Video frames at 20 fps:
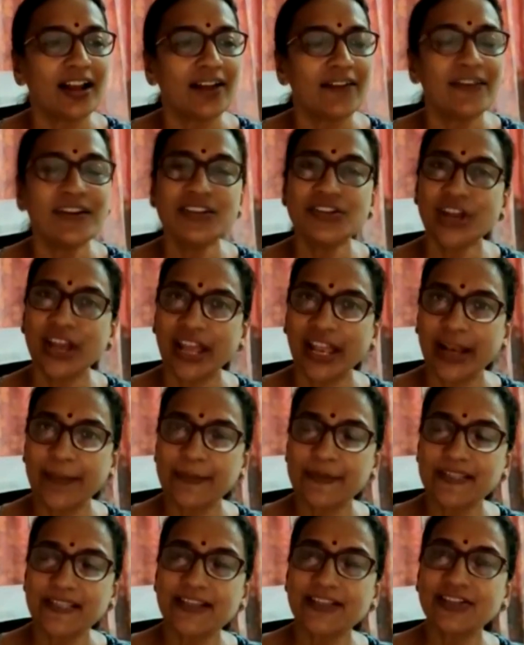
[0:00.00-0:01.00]
which
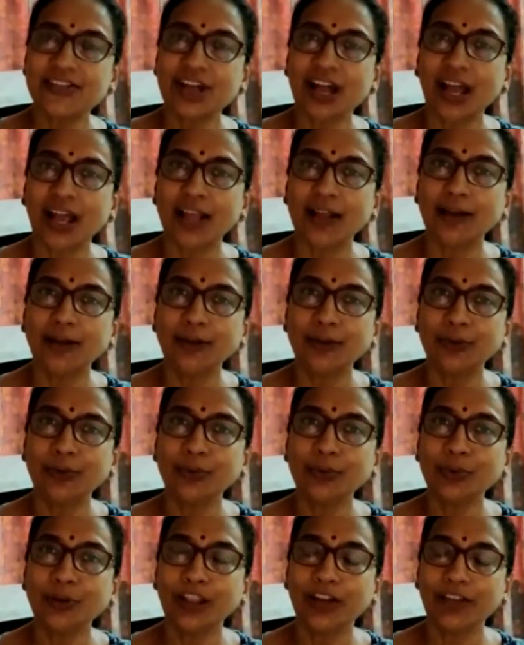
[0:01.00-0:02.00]
helps the child
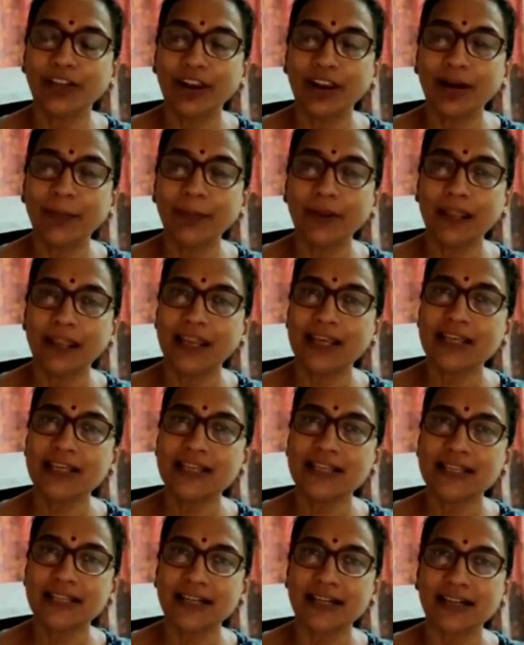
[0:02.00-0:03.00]
to develop
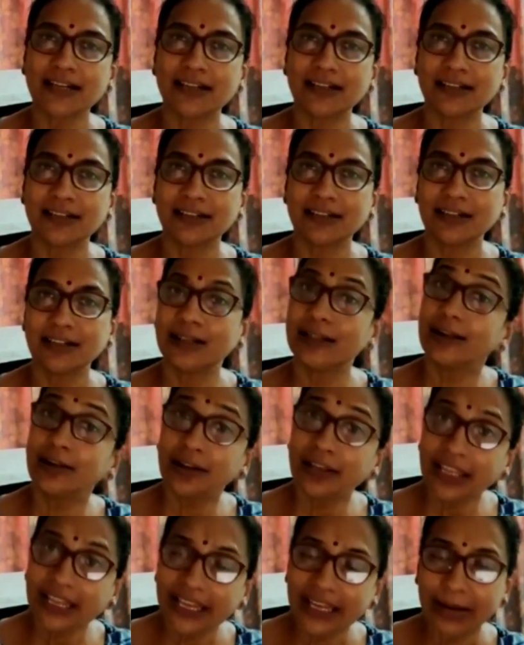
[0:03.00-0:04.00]
his
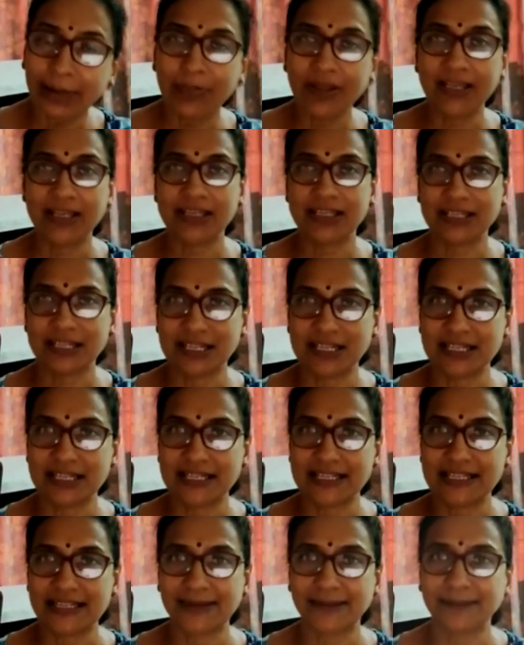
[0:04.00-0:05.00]
learning
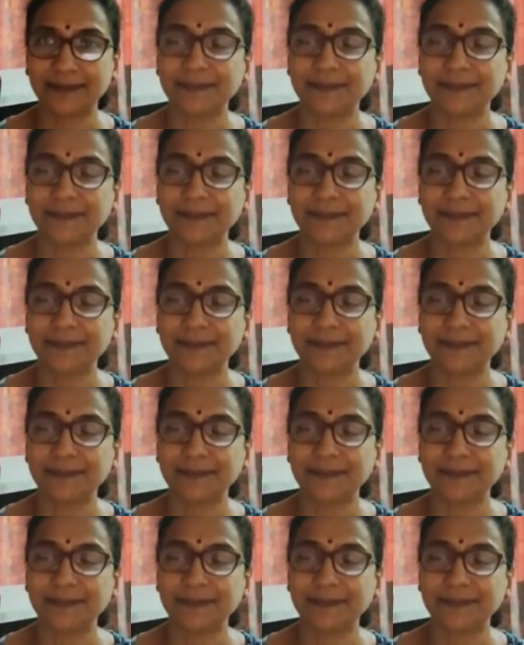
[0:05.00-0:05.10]
abilities.